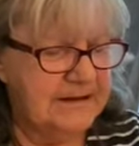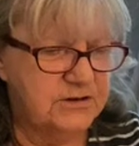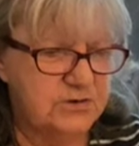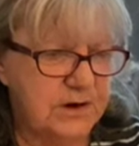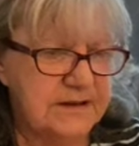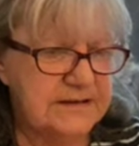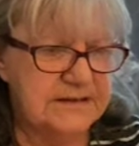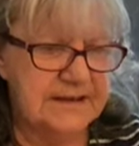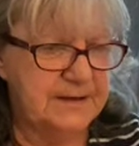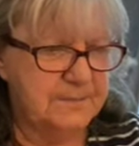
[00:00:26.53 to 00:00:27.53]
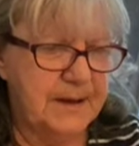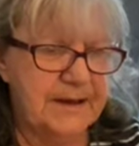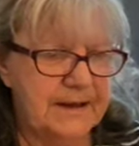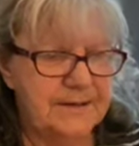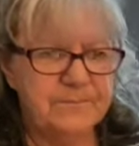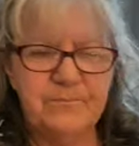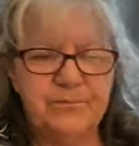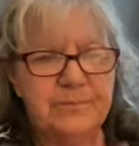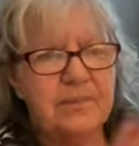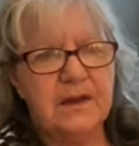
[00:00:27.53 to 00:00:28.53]
trying to get my
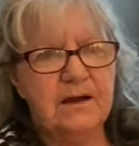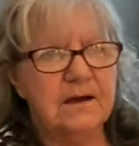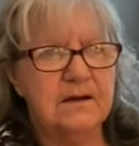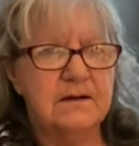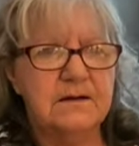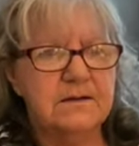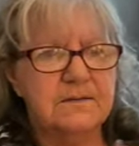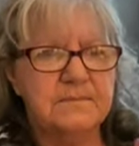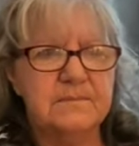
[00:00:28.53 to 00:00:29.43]
uh,